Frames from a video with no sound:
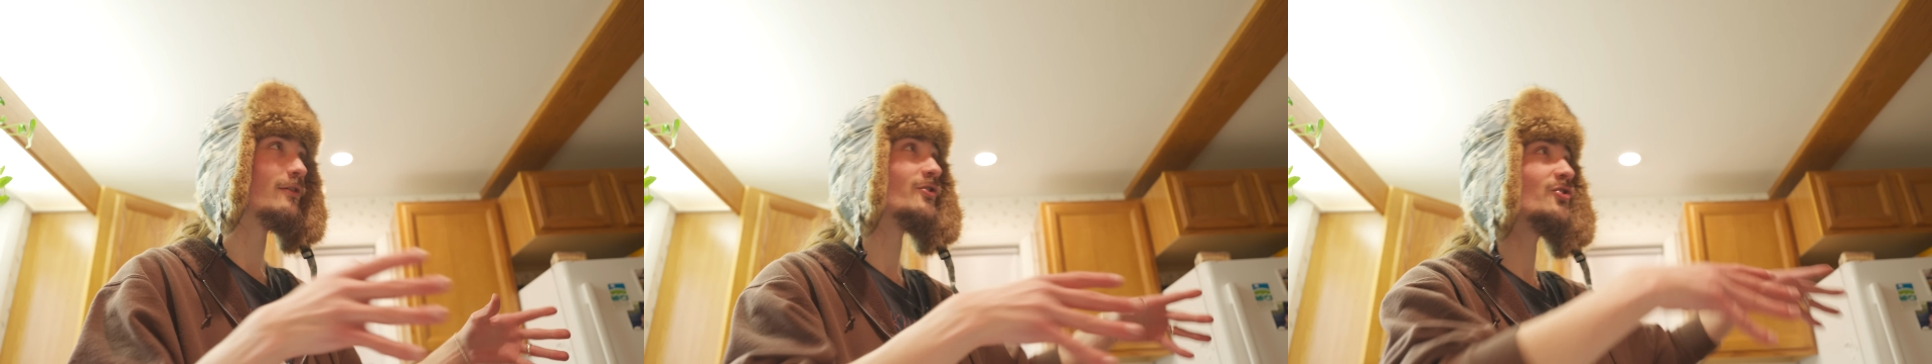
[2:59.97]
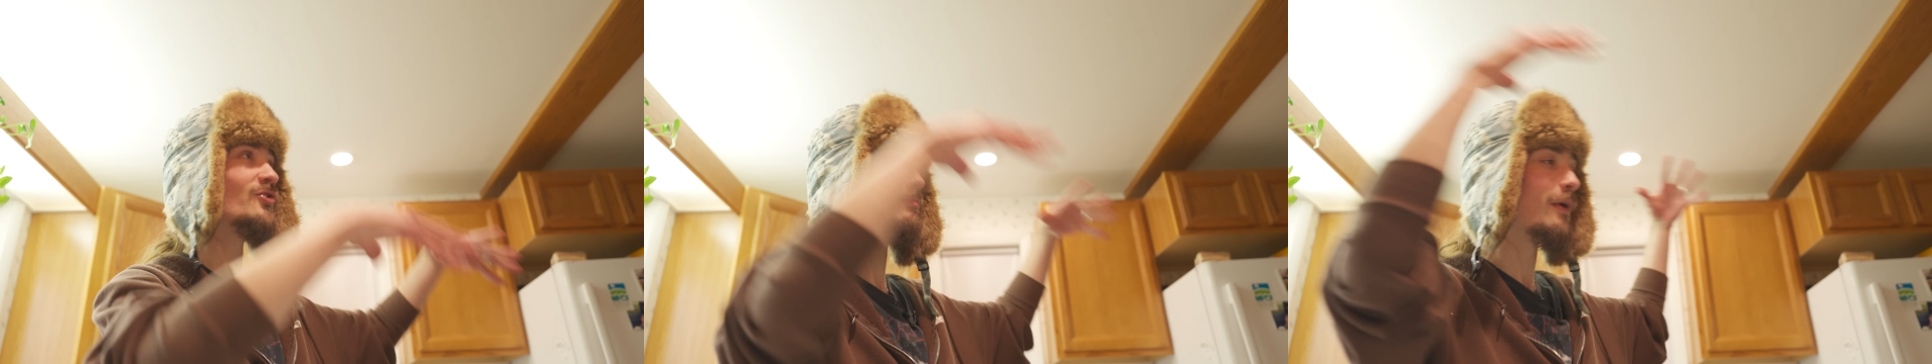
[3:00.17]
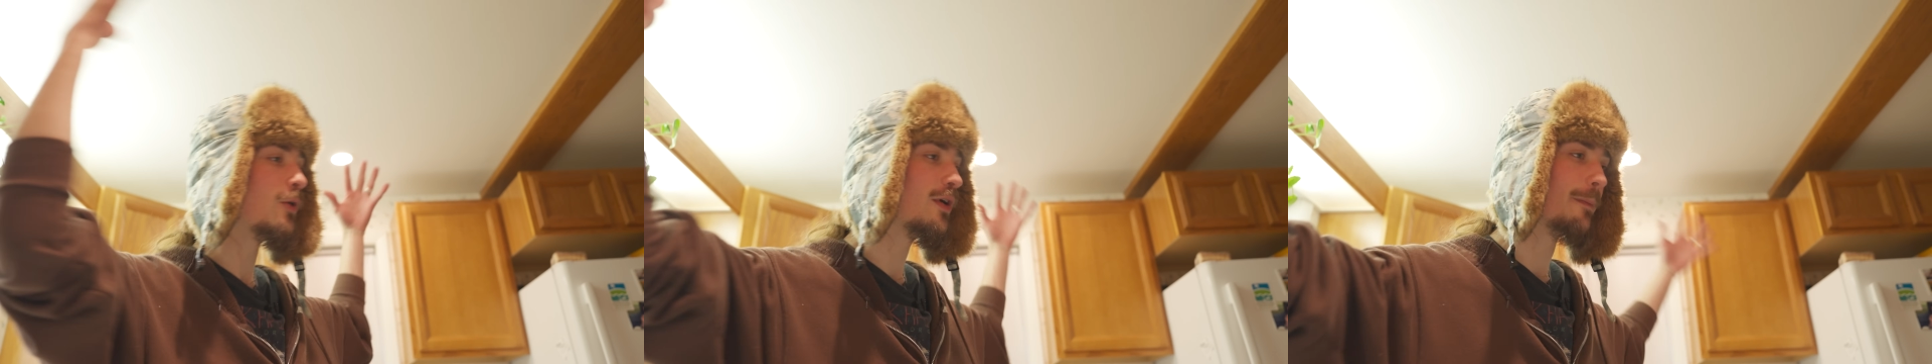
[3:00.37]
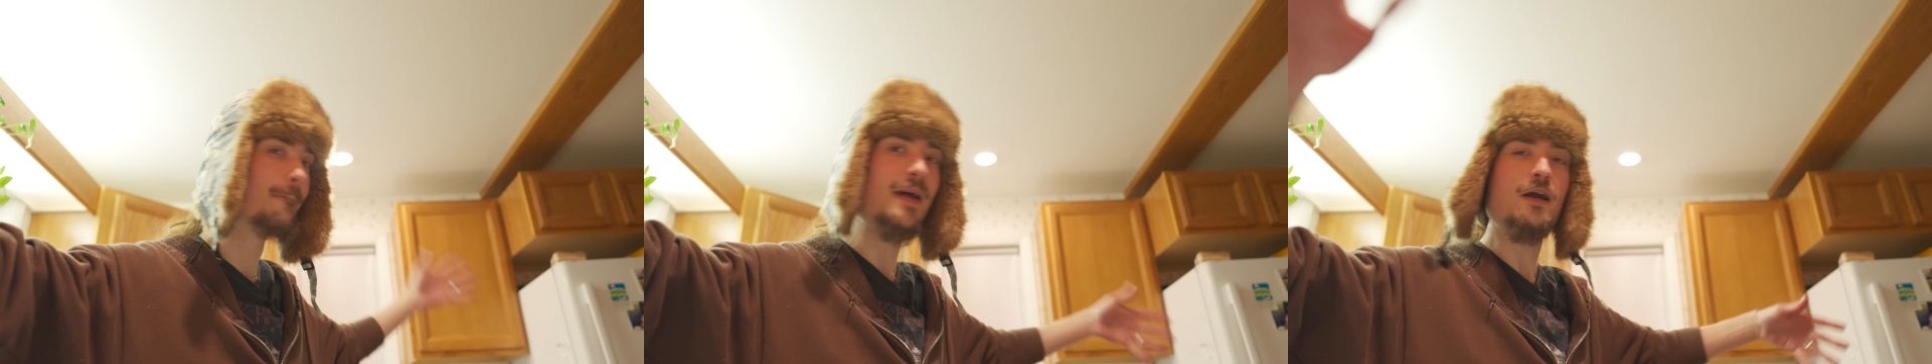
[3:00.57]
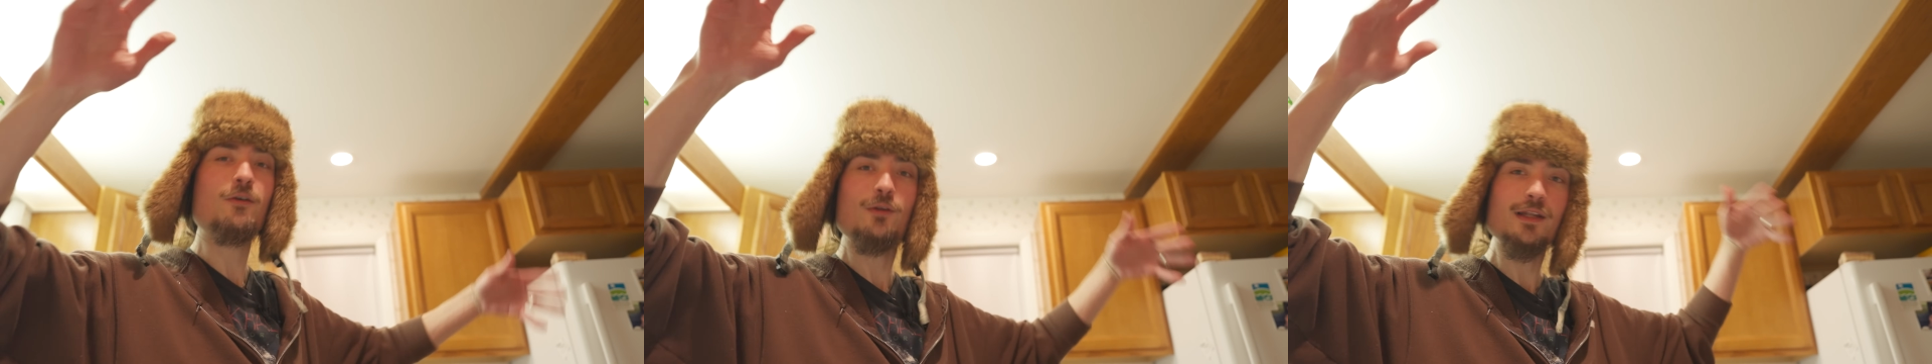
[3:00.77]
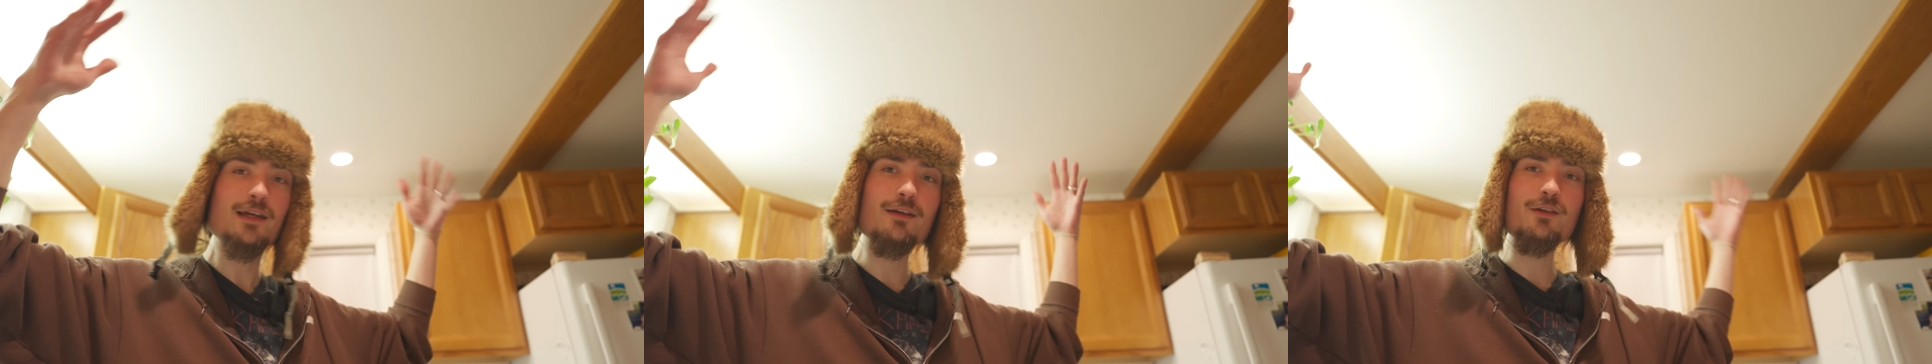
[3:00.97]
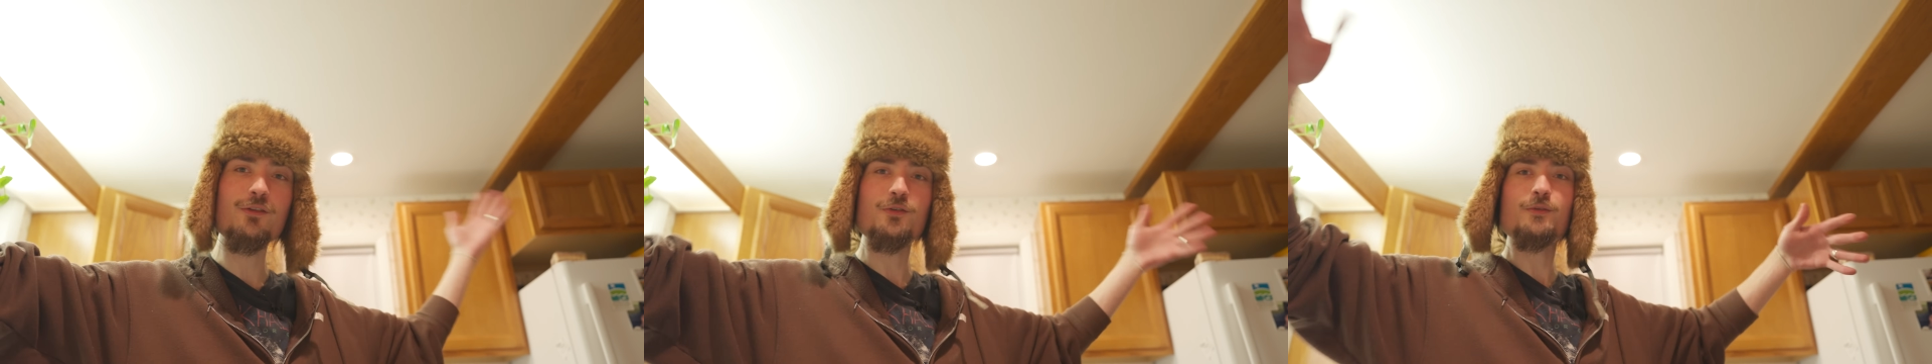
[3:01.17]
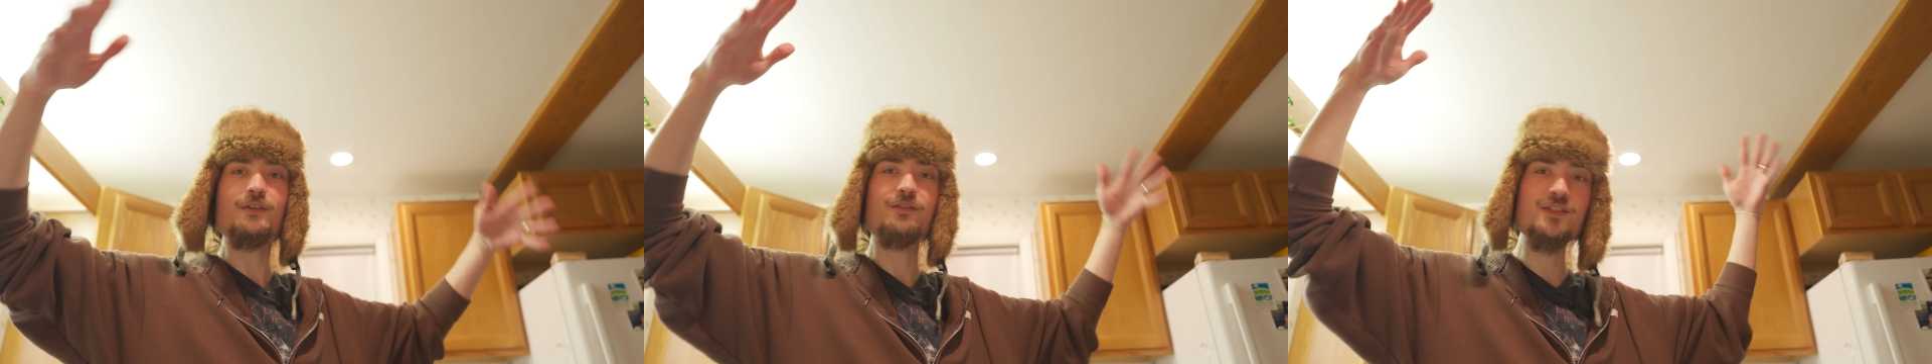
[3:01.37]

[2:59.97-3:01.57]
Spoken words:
smoke barreling through the